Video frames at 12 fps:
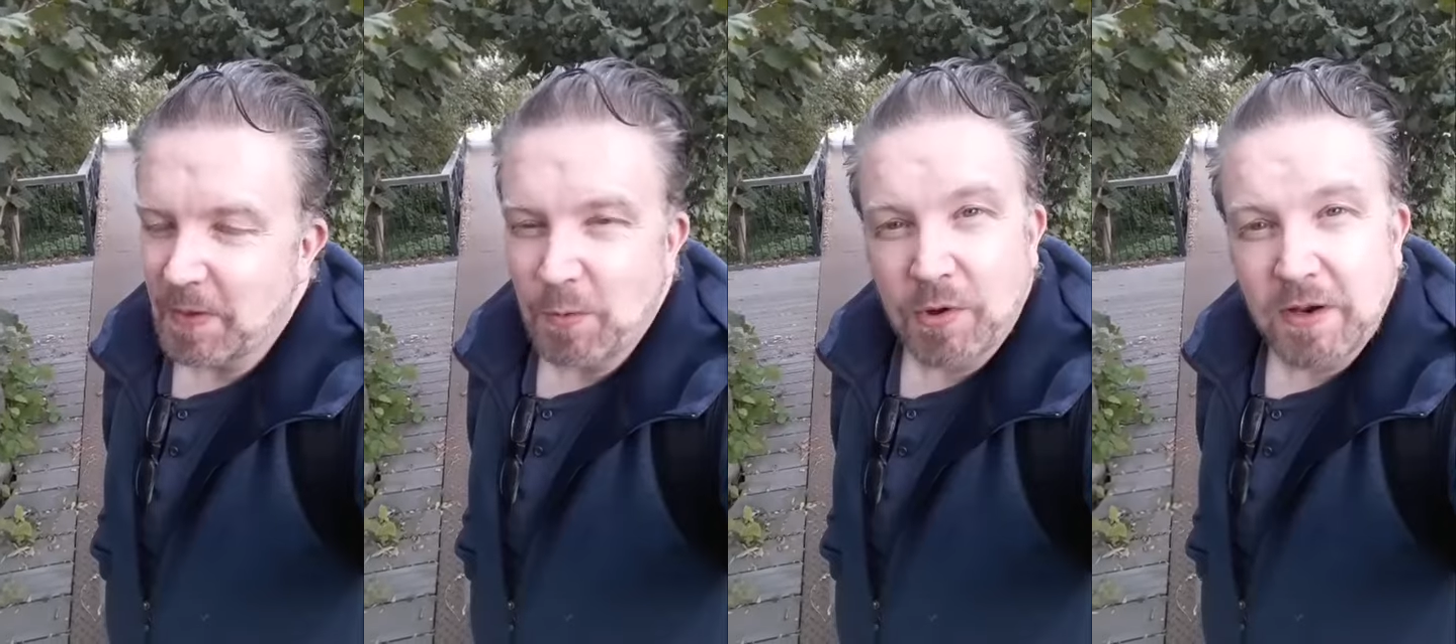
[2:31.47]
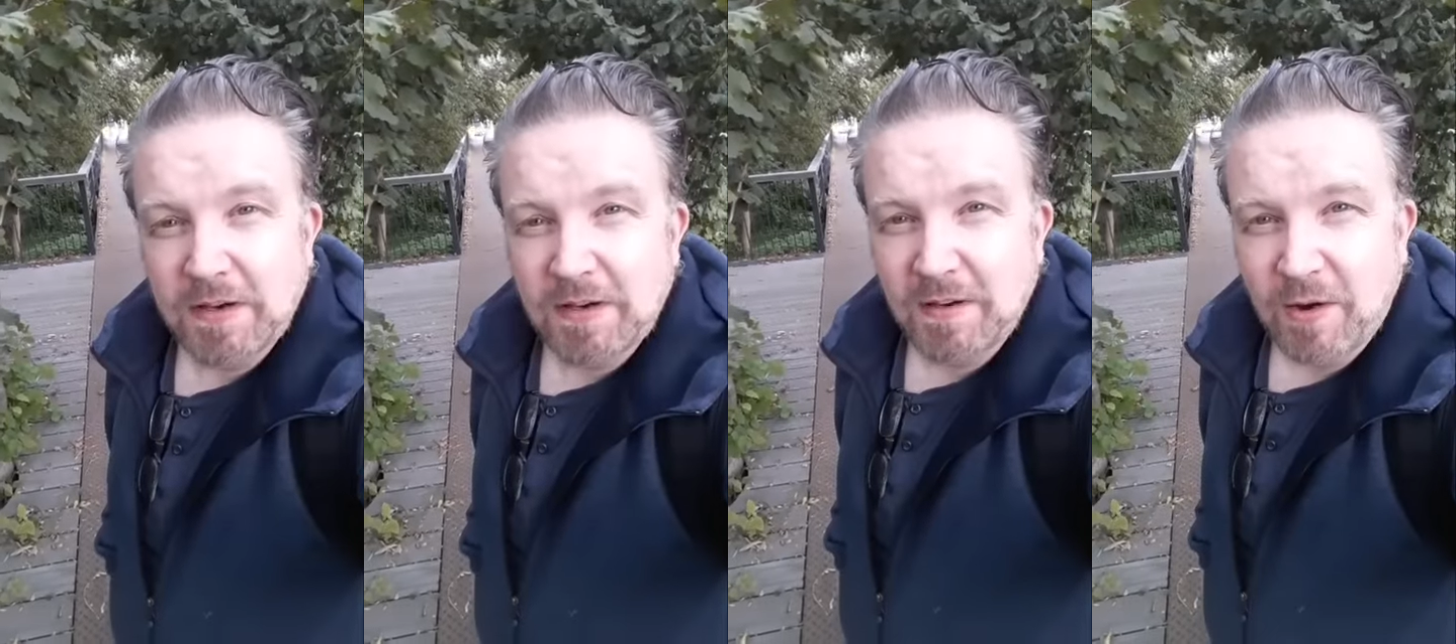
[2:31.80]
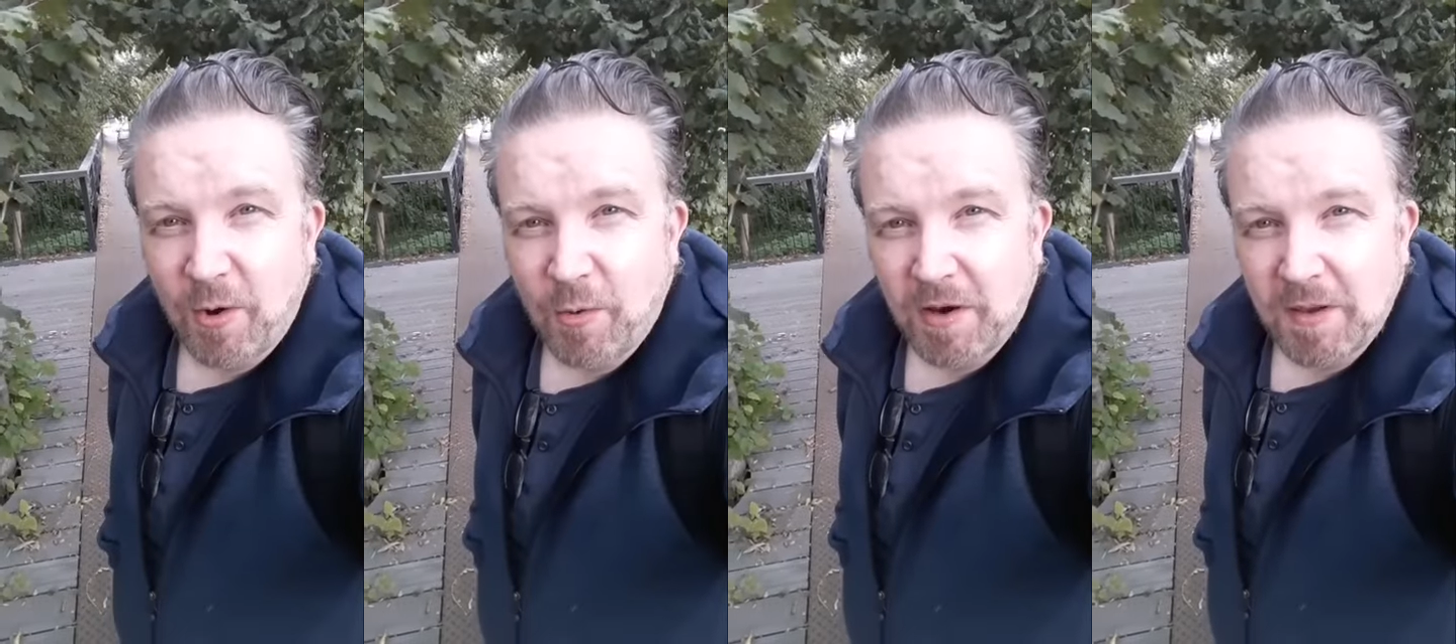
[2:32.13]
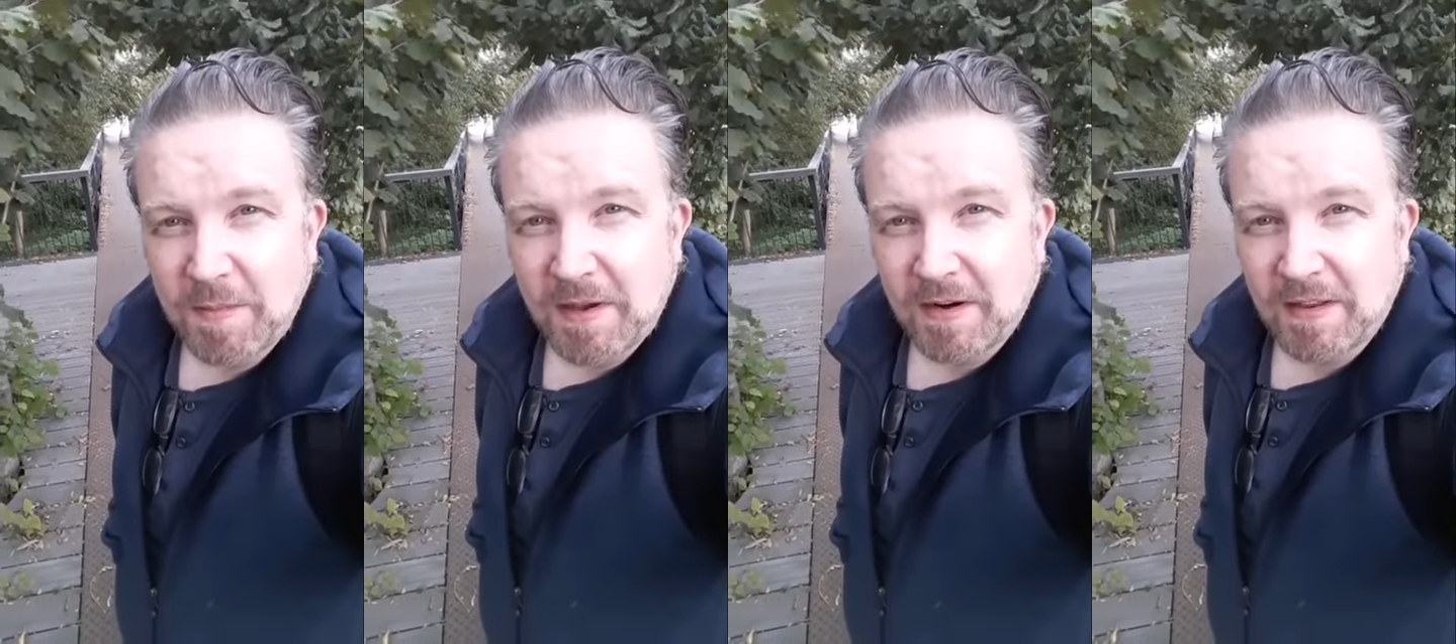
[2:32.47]
What I didn't know when I
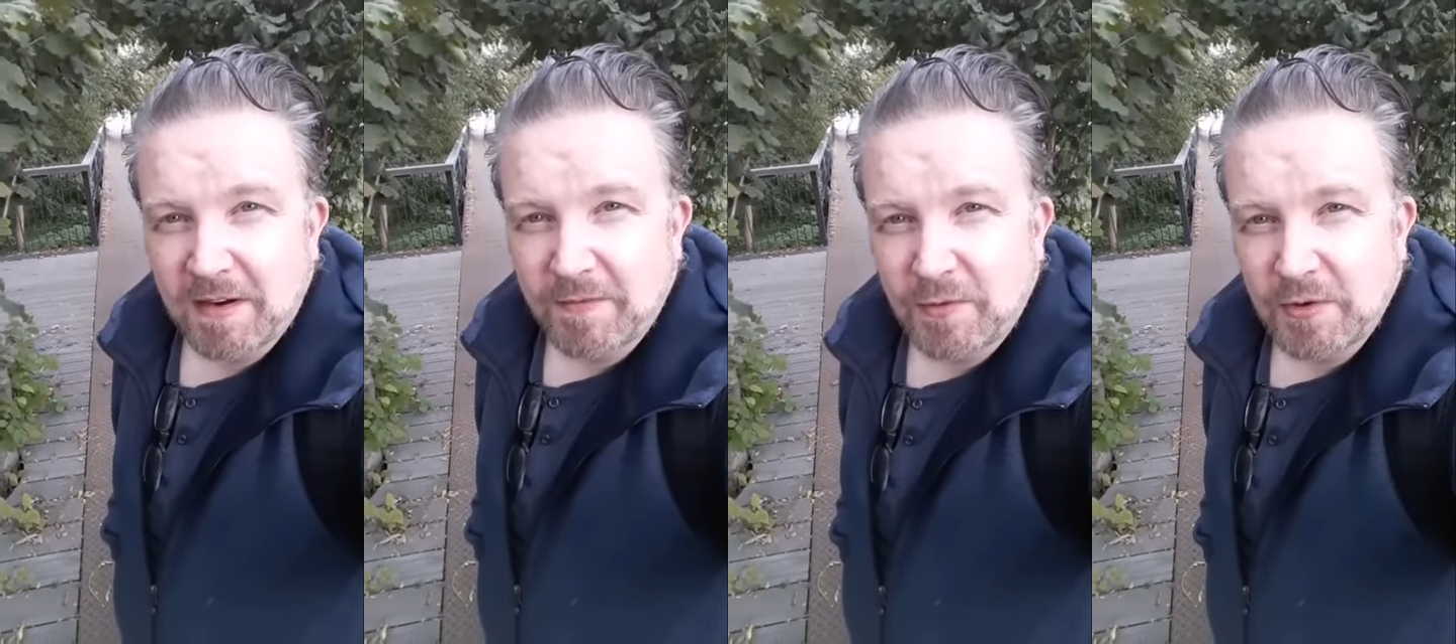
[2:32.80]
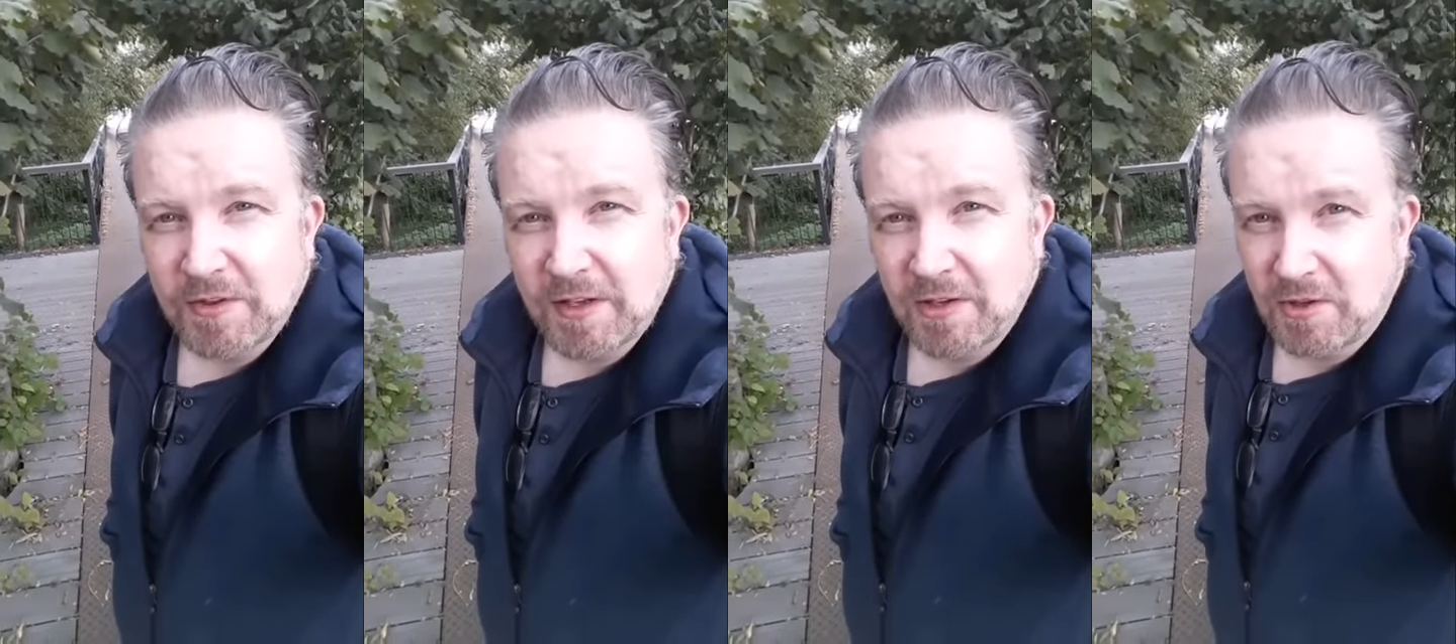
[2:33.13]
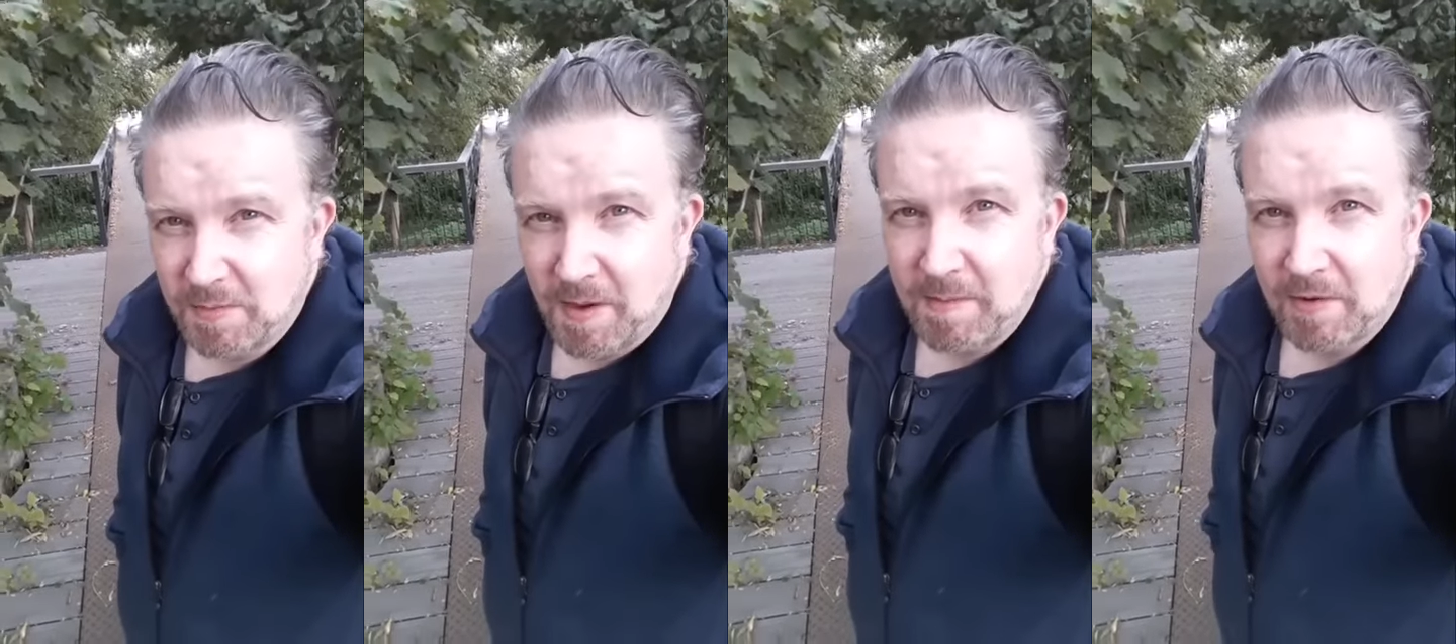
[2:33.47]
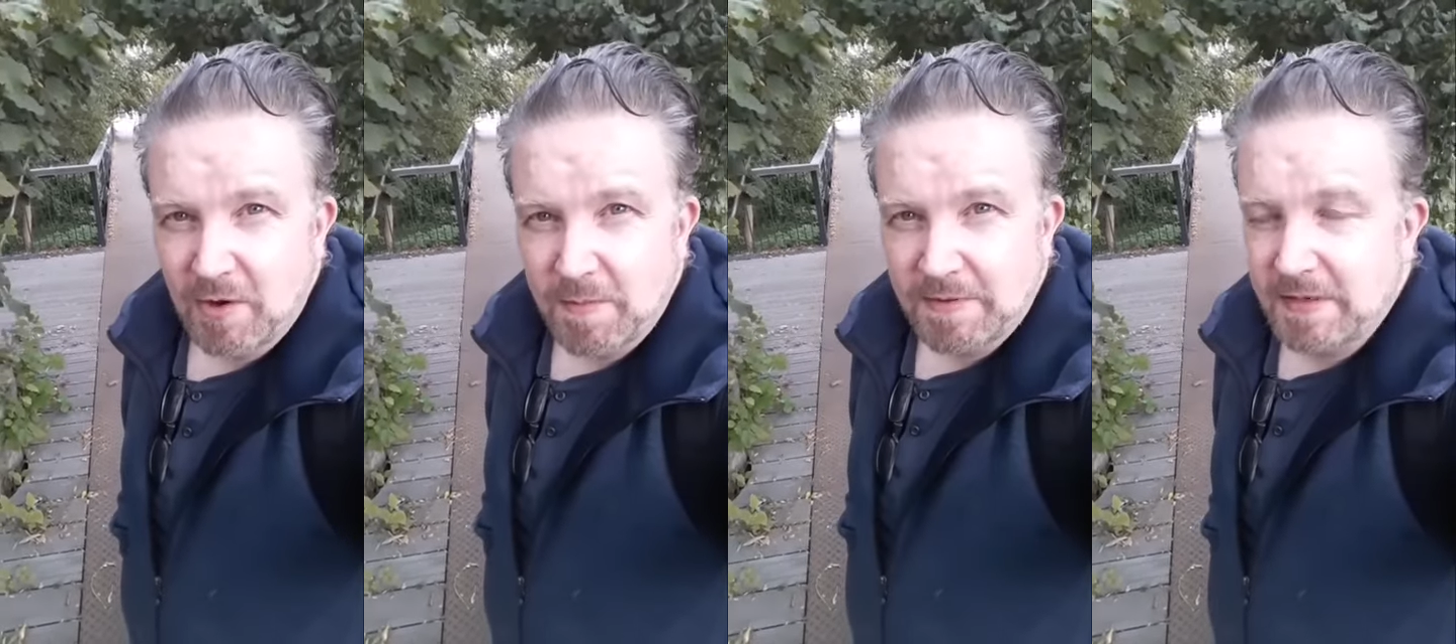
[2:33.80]
met her that first day and she made me a
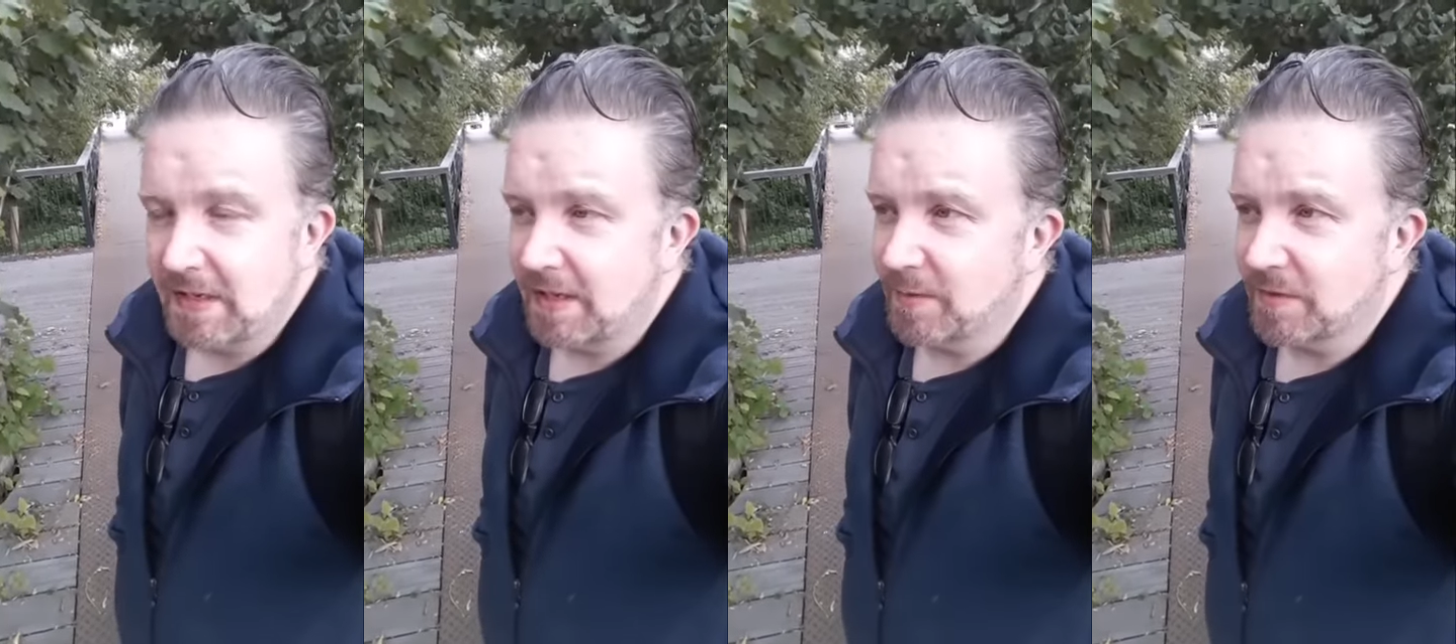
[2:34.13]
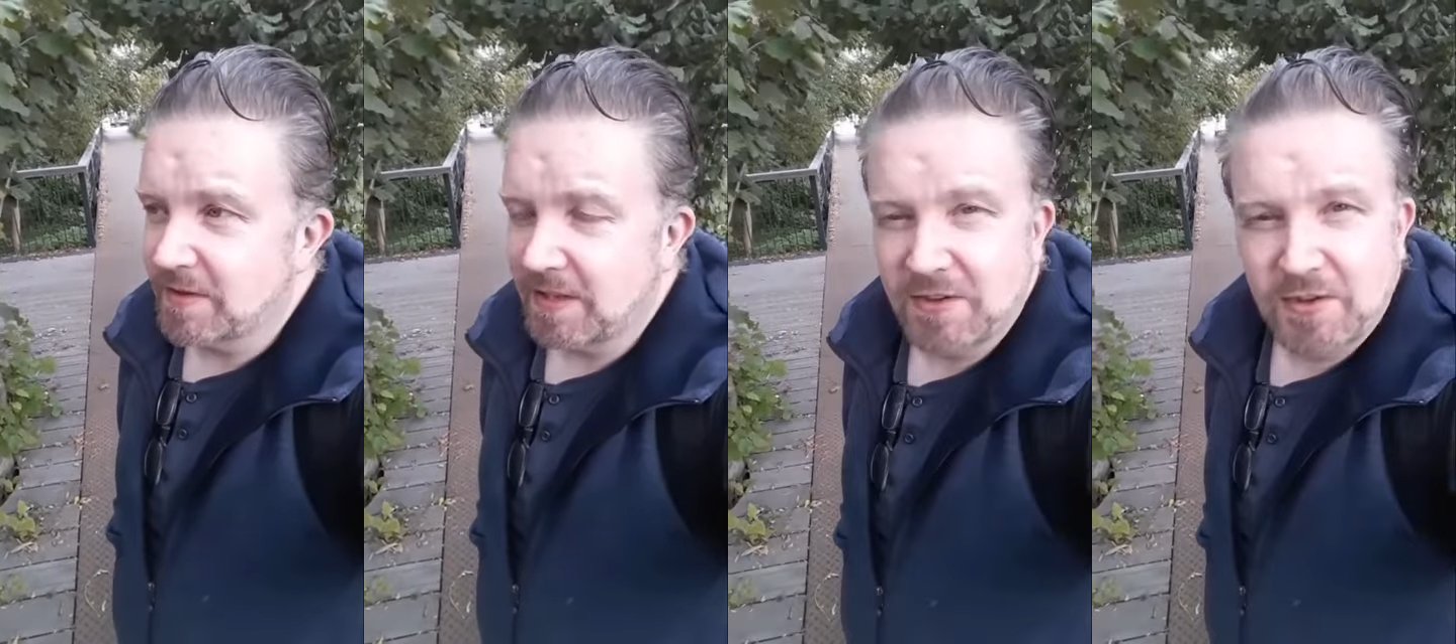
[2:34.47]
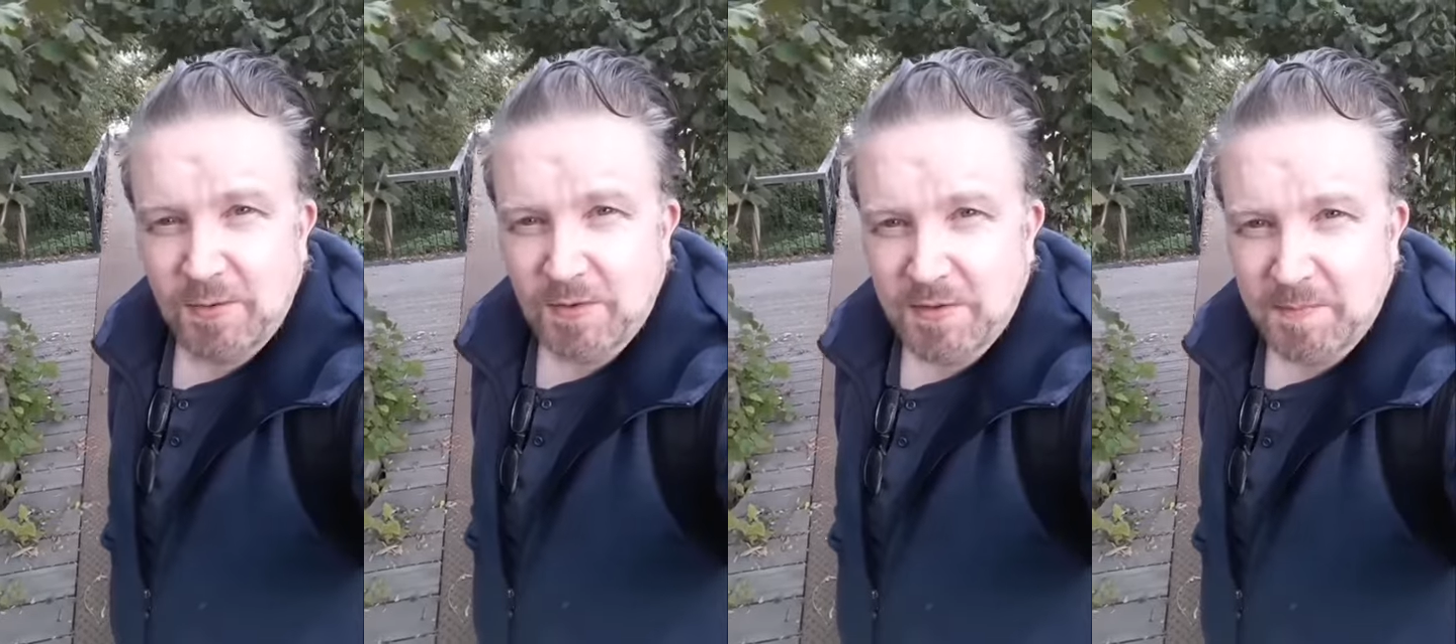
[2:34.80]
cup of tea was that she was a